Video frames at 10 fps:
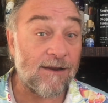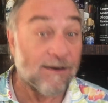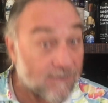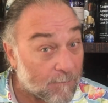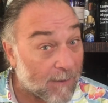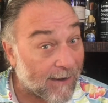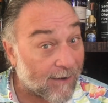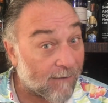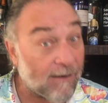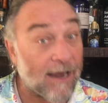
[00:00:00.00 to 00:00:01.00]
and
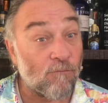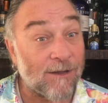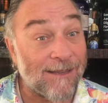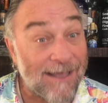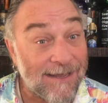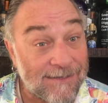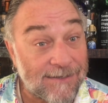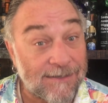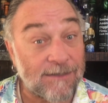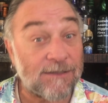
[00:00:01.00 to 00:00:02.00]
Tobago and
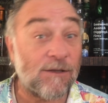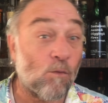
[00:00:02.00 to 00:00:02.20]
released to the